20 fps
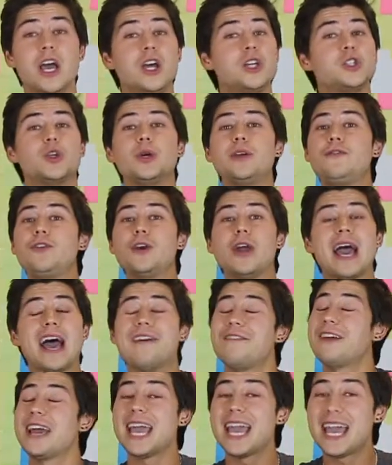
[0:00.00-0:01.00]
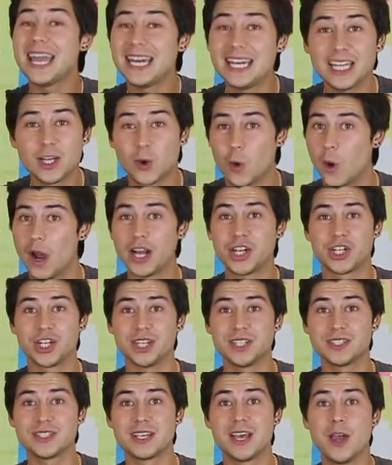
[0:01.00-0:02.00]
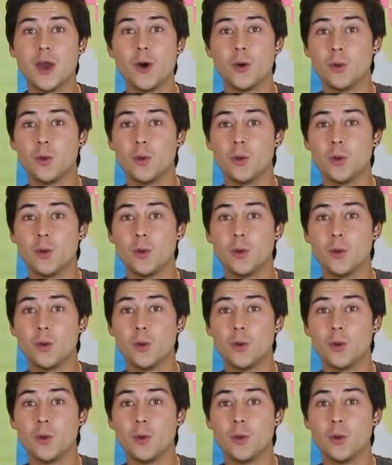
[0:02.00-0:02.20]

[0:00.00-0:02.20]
so if you have any questions,